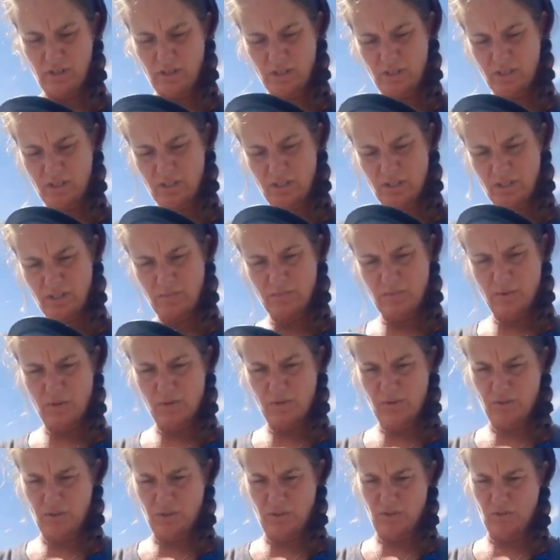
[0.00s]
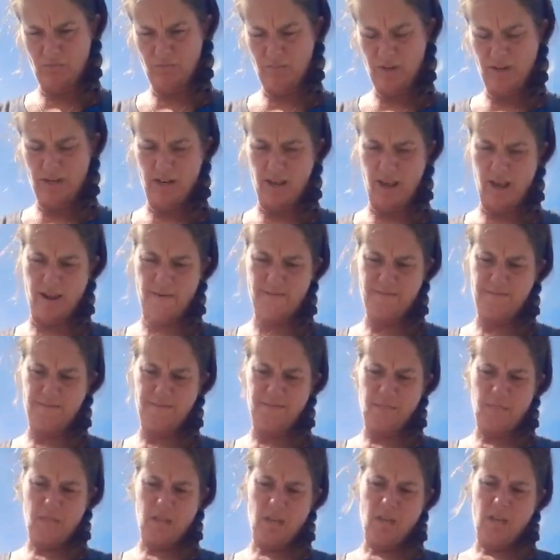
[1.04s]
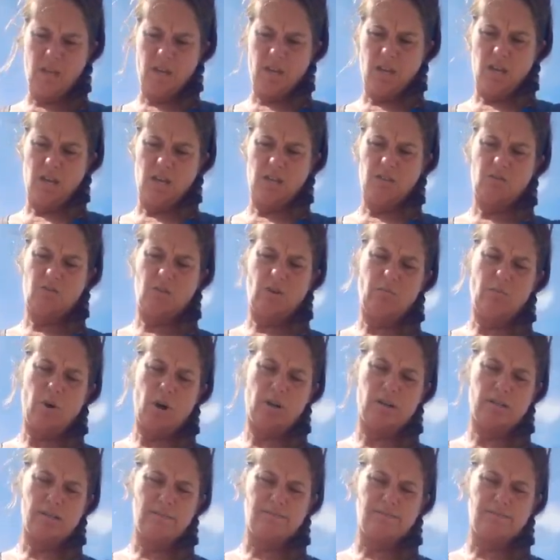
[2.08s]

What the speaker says: They said it's supposed to, but hey, it's $3.